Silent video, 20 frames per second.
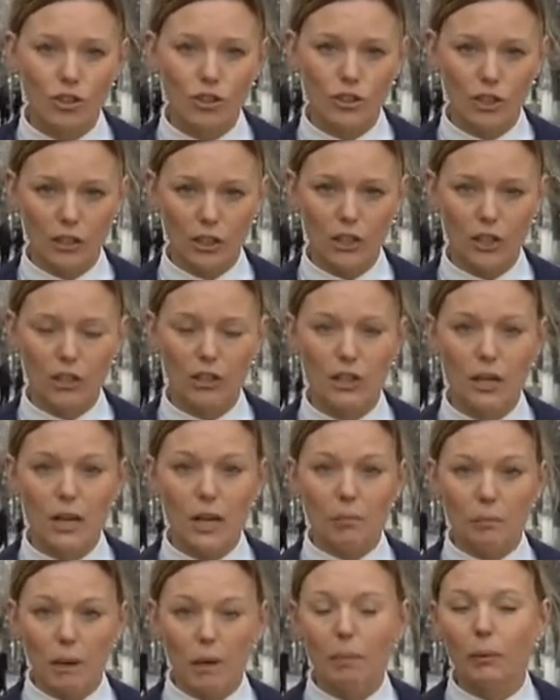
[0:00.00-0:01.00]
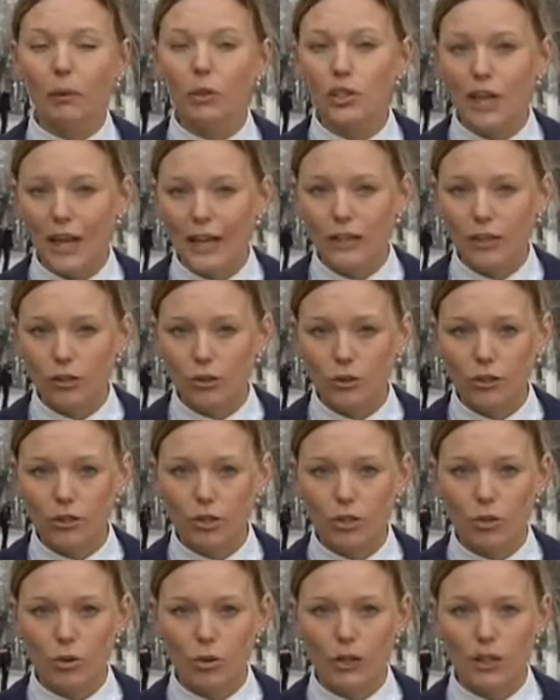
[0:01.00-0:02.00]
cities. People take to the
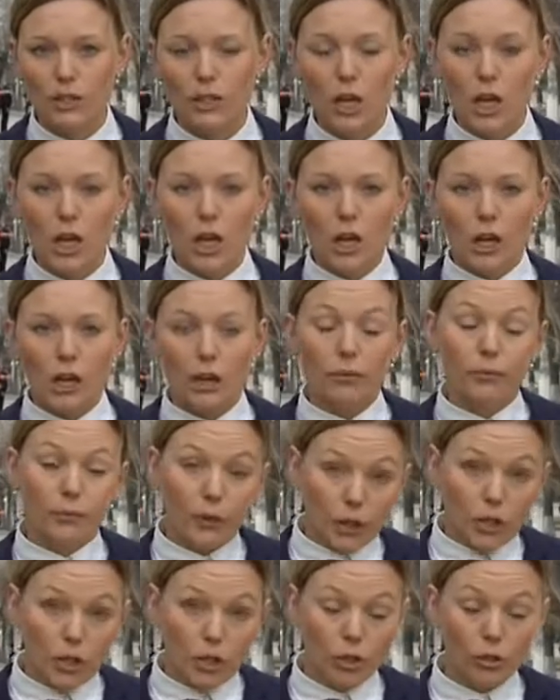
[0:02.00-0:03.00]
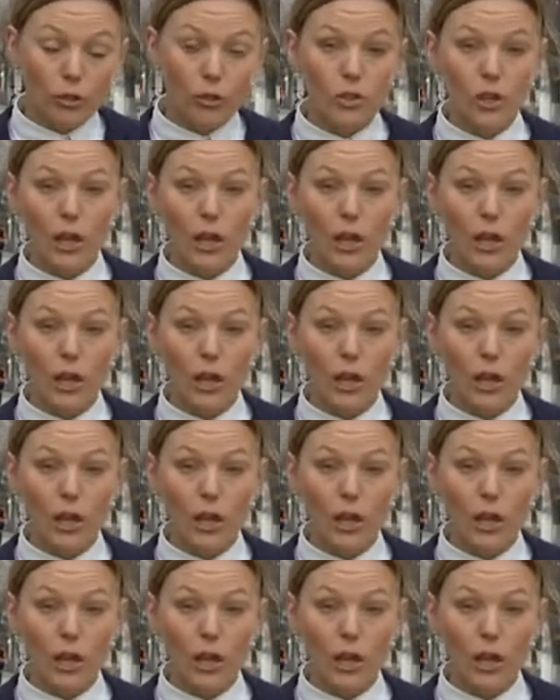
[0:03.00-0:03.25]
streets, officials